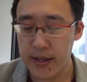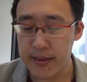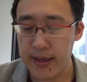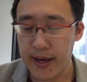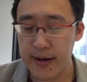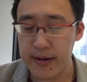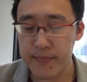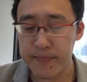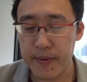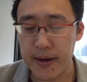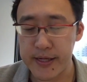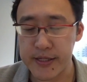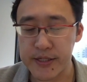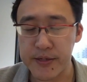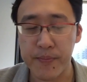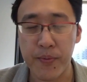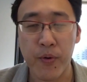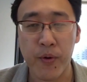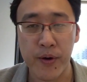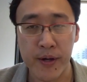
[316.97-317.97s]
that by
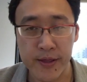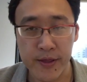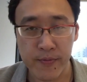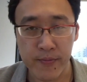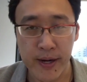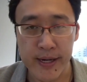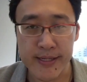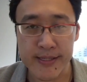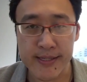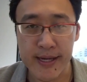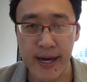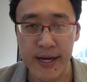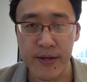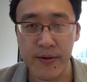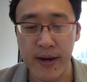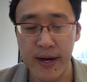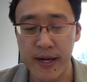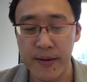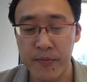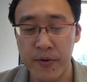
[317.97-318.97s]
supporting the right side
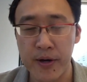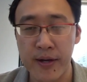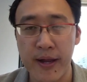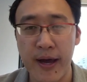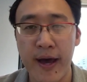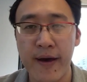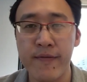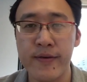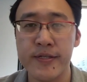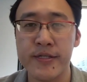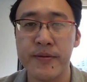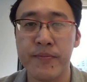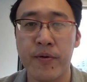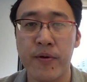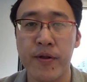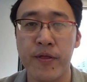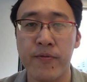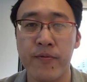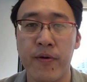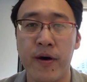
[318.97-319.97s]
you end up going to heaven,
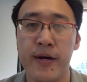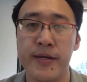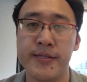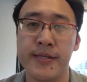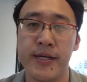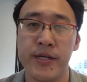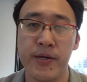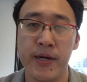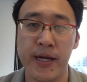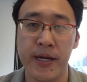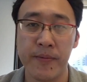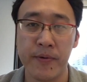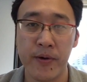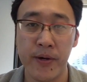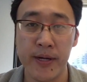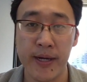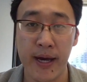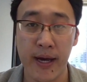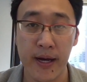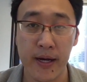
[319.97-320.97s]
supporting the wrong side you end up
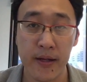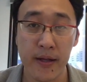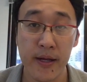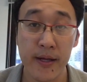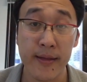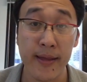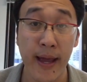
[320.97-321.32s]
going to hell.